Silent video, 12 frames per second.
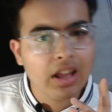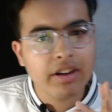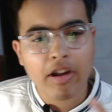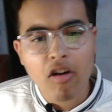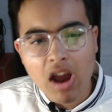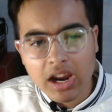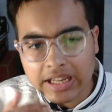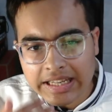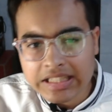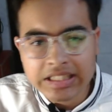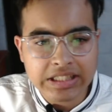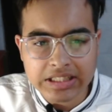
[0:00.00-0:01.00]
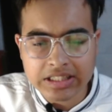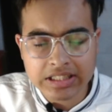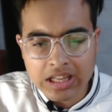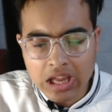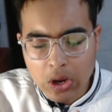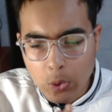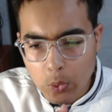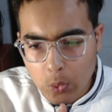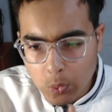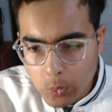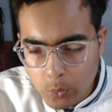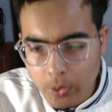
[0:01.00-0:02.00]
Now against this,
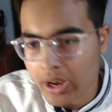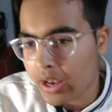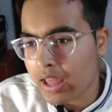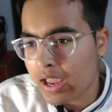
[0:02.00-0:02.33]
well,